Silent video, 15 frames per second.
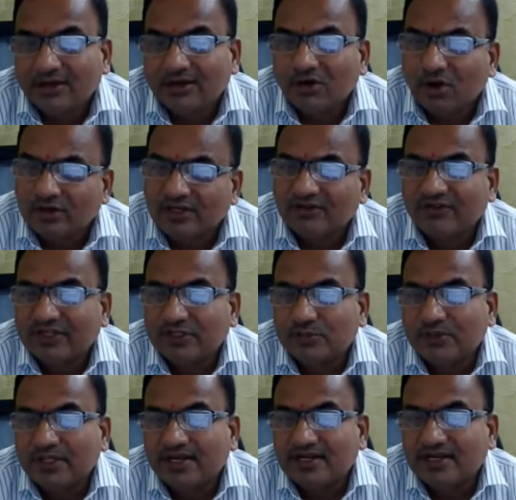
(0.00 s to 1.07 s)
a lot of
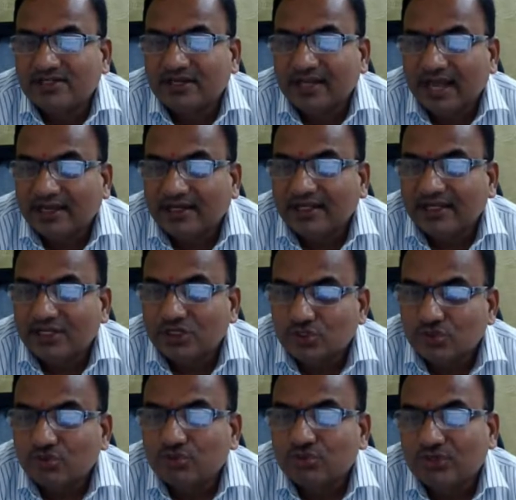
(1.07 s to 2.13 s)
experience in handling
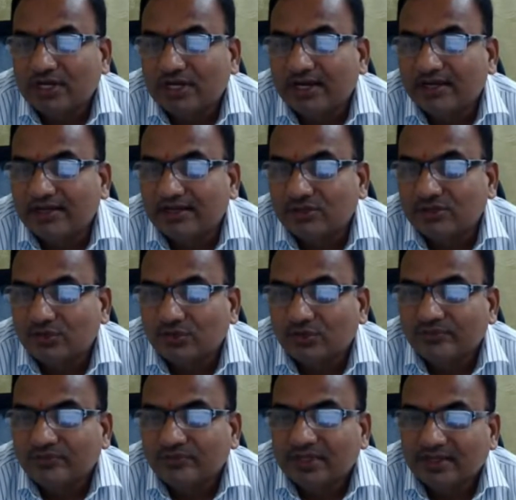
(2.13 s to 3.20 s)
issues relating
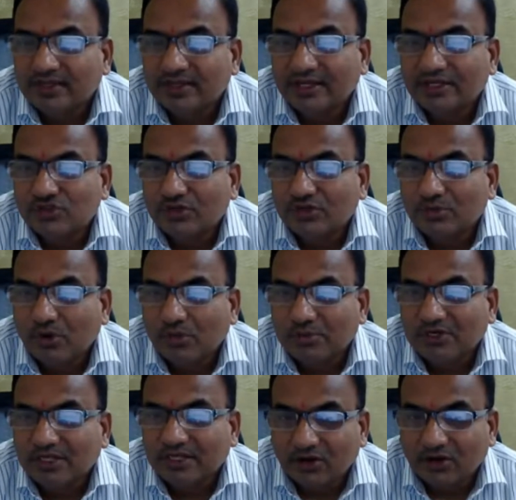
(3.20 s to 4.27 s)
to intellectual
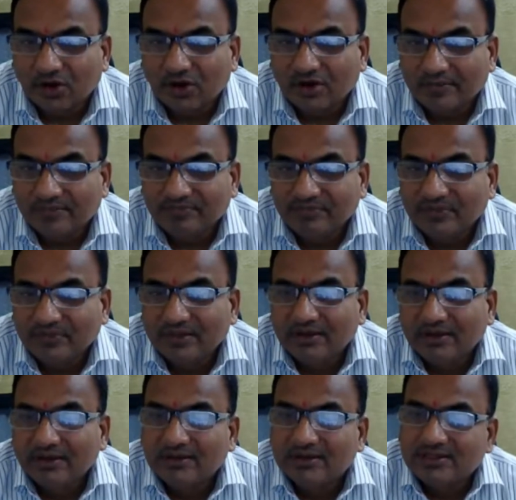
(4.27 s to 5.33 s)
property law,
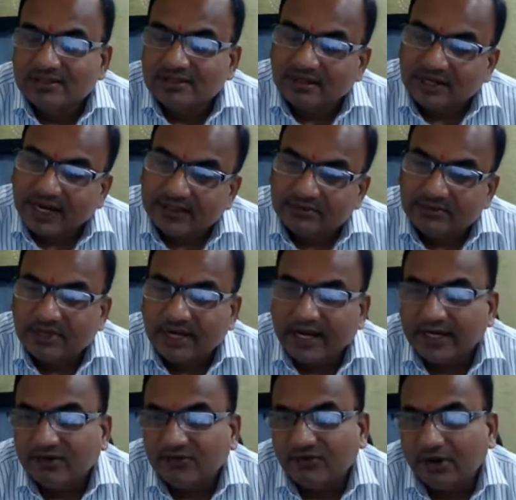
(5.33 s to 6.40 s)
right,
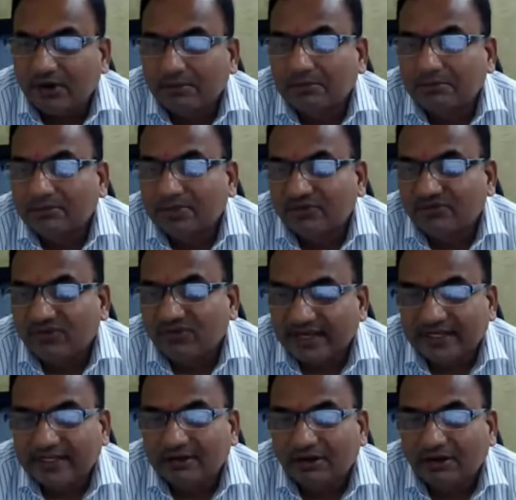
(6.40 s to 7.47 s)
right from the
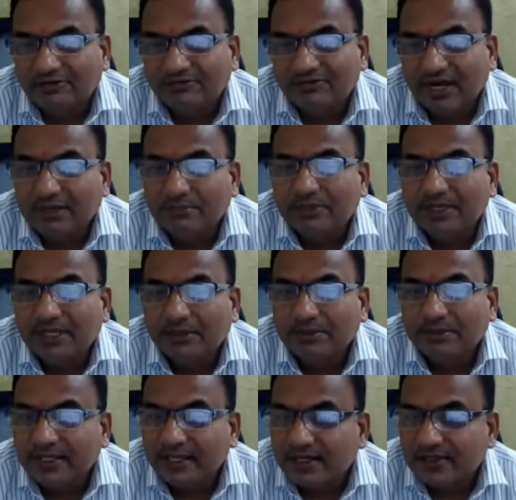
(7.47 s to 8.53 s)
filing of IP
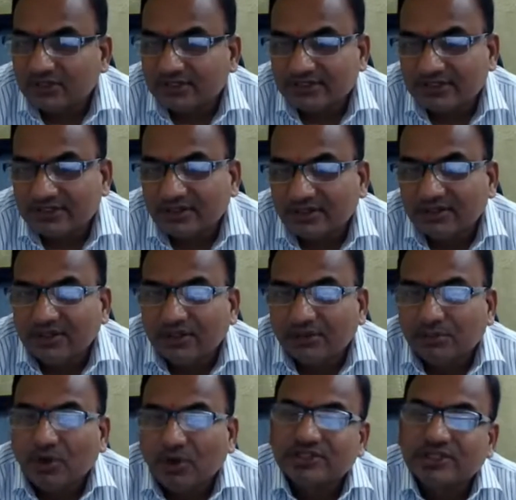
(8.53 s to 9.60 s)
applications,
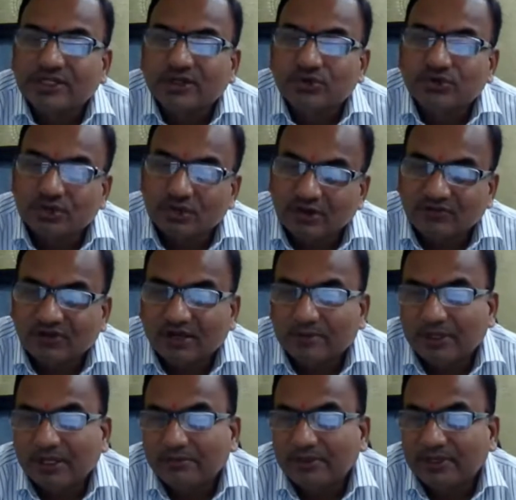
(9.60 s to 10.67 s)
prosecution of
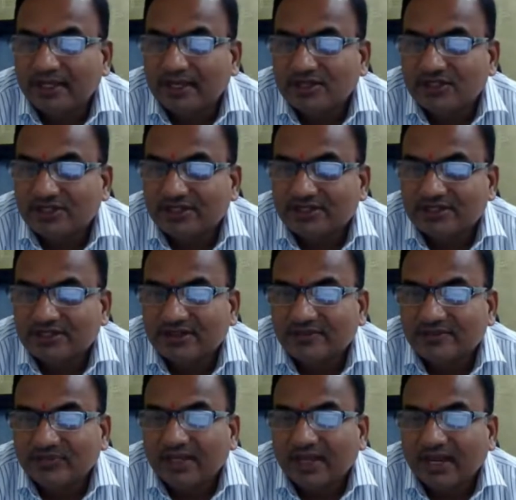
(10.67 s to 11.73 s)
IP applications,
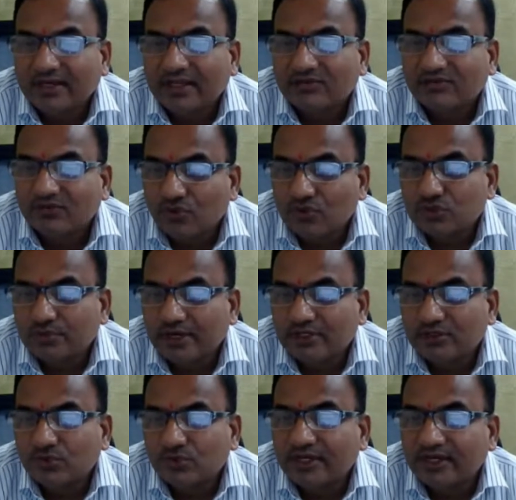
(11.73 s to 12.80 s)
and
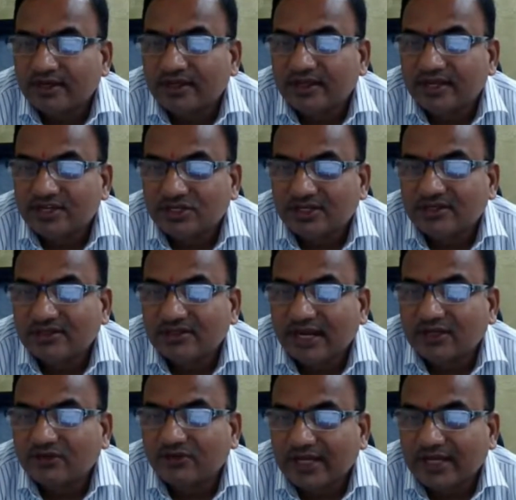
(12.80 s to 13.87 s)
enforcement through litigation
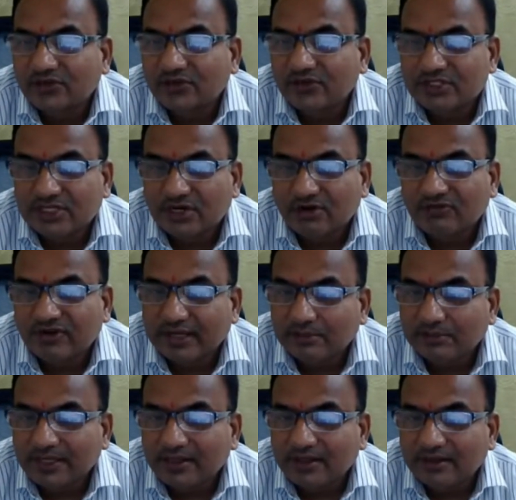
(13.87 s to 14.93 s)
and valuation of
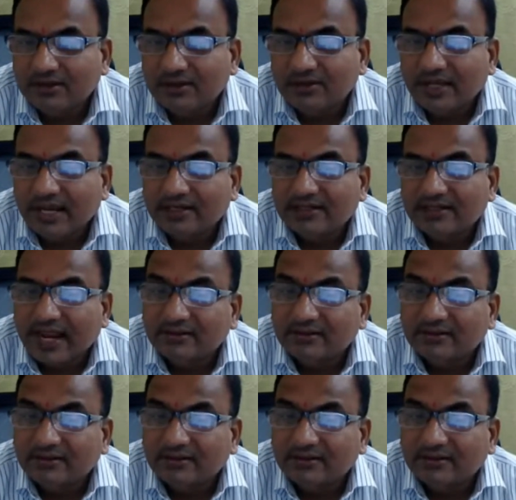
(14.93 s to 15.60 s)
IP and